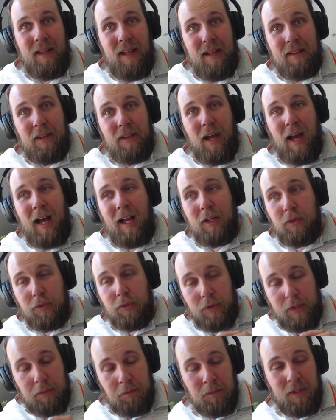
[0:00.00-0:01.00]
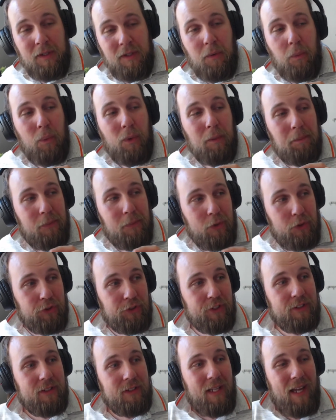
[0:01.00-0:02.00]
the algorithm will push
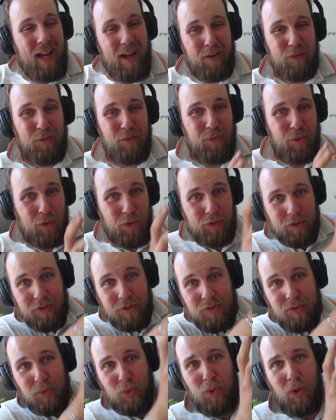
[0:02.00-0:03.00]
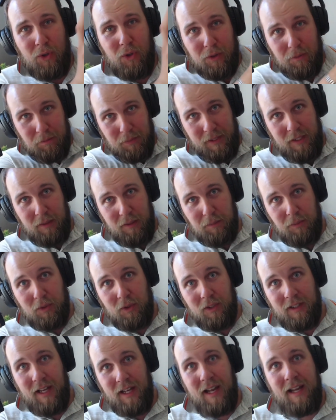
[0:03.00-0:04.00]
it out further to other
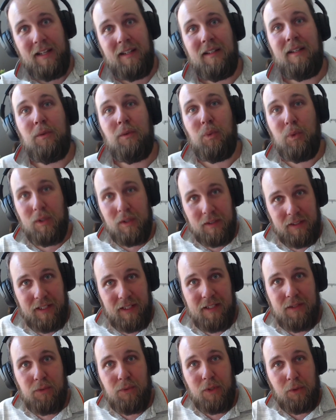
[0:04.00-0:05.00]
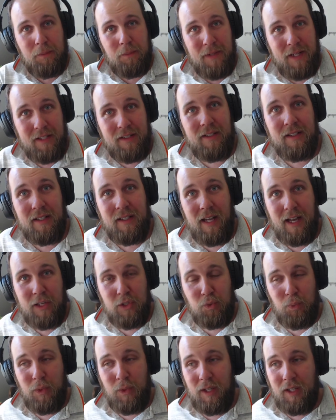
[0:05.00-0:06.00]
people, and it will get recommended as
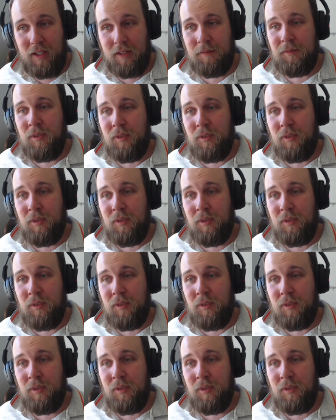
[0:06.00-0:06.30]
well.